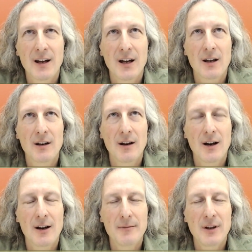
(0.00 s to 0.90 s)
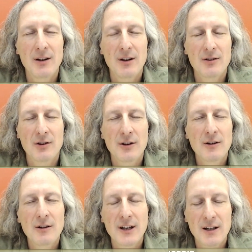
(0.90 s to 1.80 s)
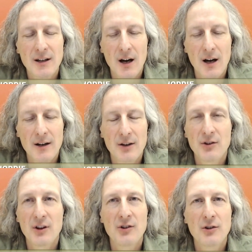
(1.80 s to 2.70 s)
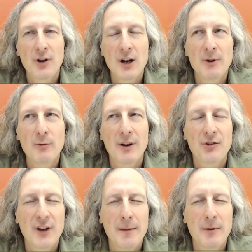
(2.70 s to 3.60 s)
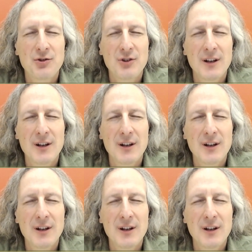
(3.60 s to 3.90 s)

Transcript: and um, it clearly uh, is is incredibly well established.